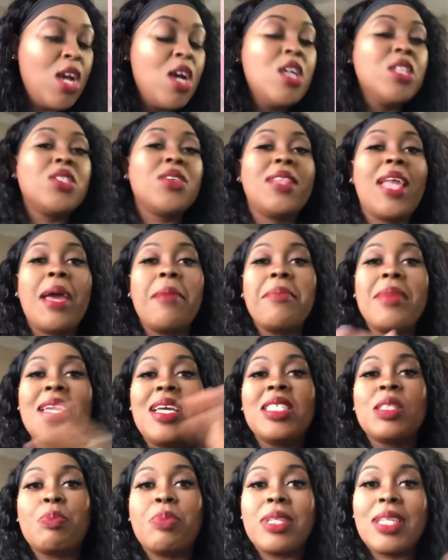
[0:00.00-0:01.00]
So that
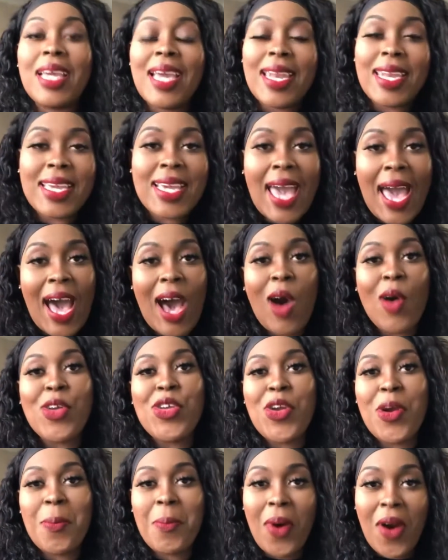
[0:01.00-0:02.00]
means planning out
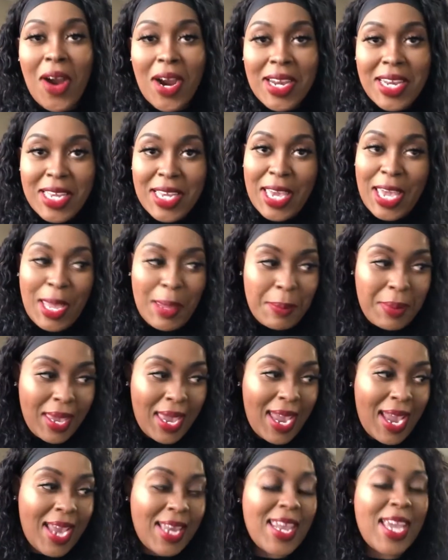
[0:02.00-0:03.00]
your marketing
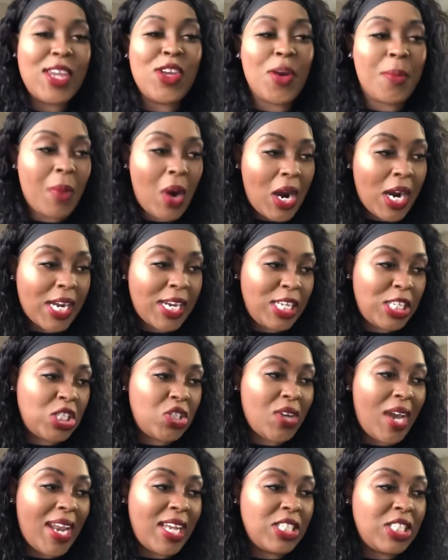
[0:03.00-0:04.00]
campaign and your marketing
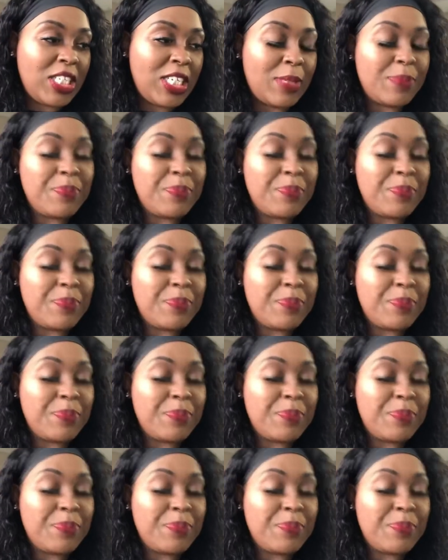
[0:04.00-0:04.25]
strategy.